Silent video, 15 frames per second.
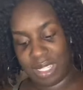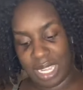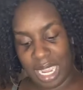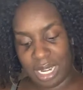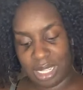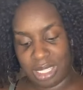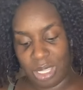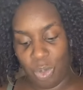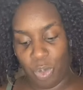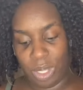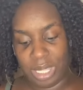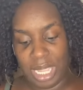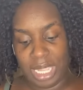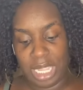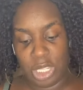to kind of see
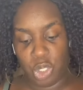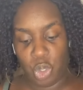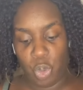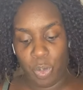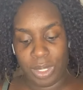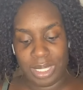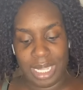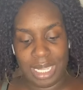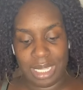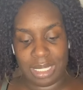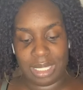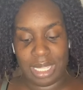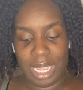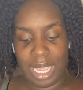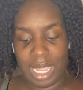what they can do, what they can
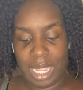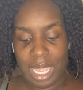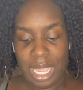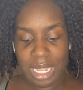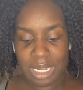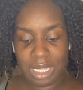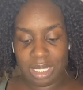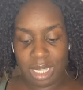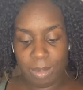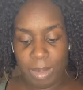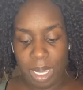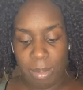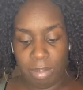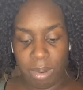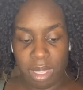say. This could
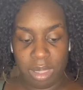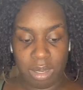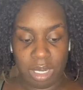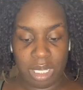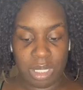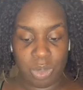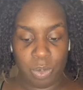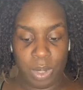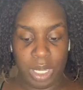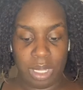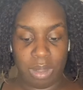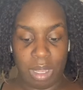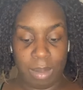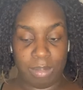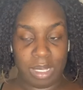be a brother as
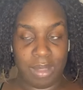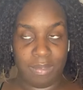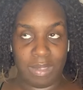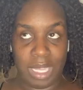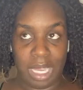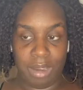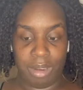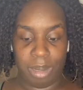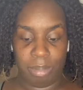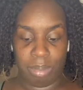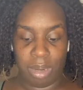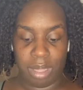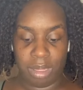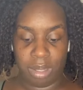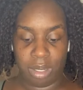well. I'm definitely hearing
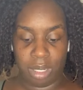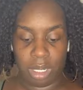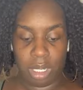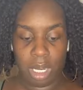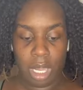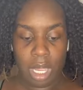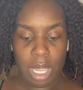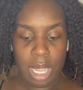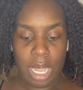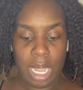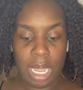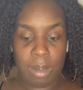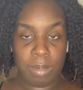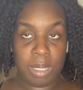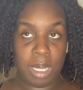brother.
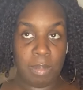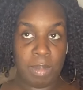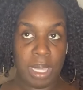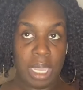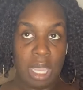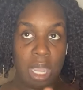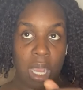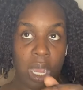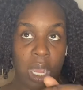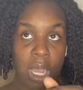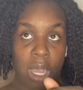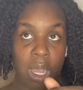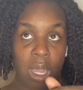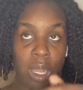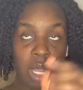Could be
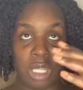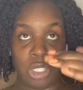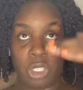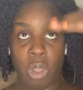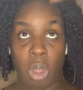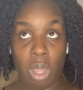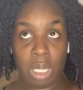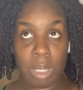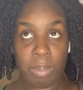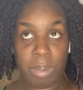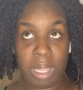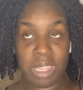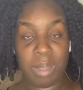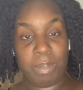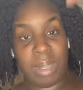a taller
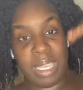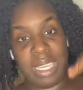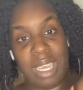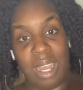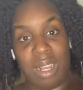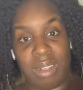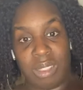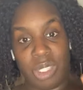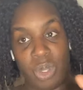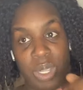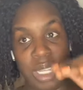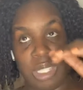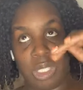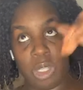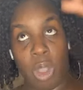brother, but young. So
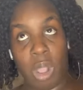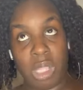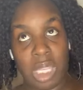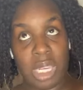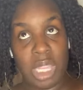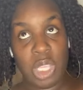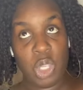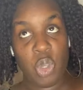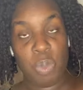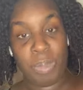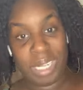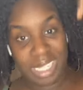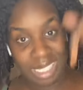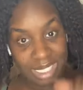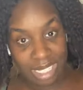he's taller than you,
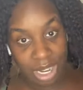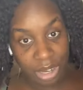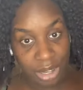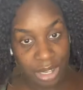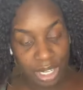but he's younger